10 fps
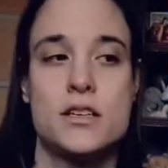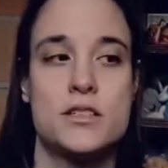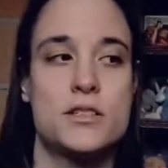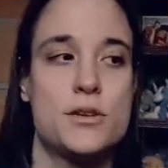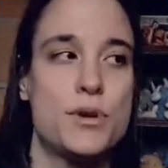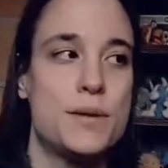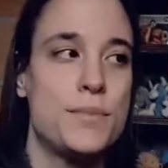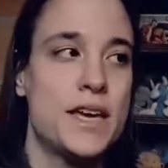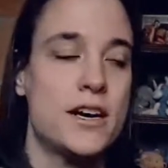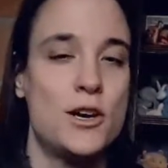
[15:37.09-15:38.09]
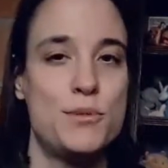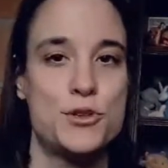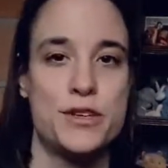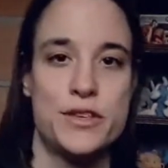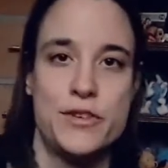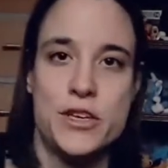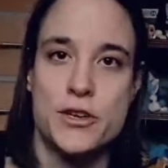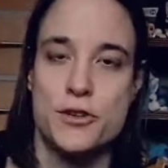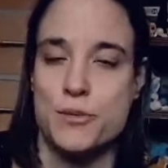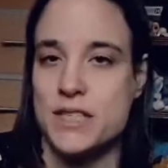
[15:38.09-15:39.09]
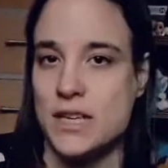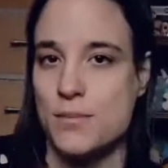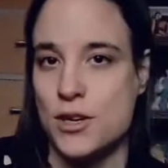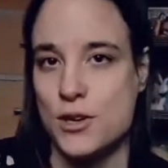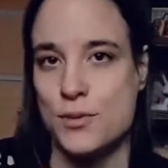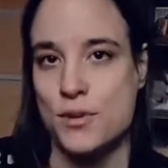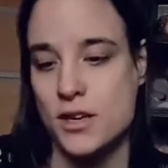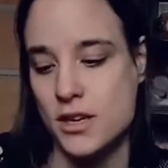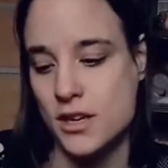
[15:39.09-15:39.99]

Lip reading: So yeah, I hope you enjoyed this video. Comment down below